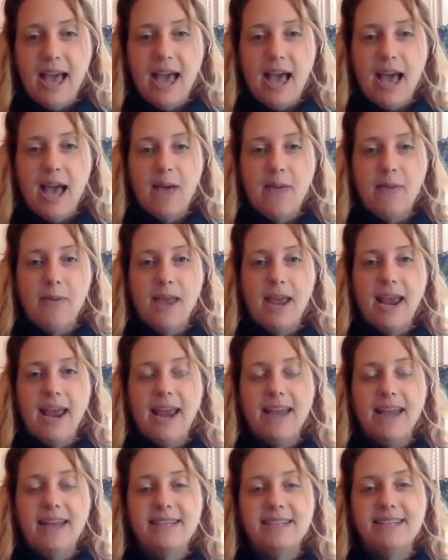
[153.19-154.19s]

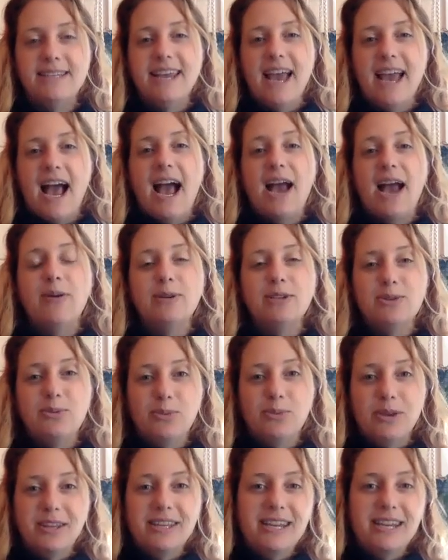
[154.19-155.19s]
And I
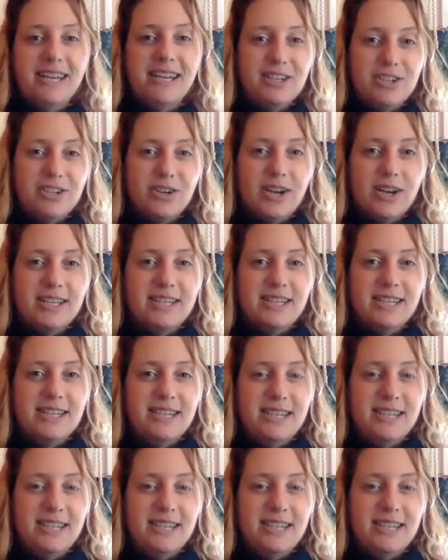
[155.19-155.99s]
was really interested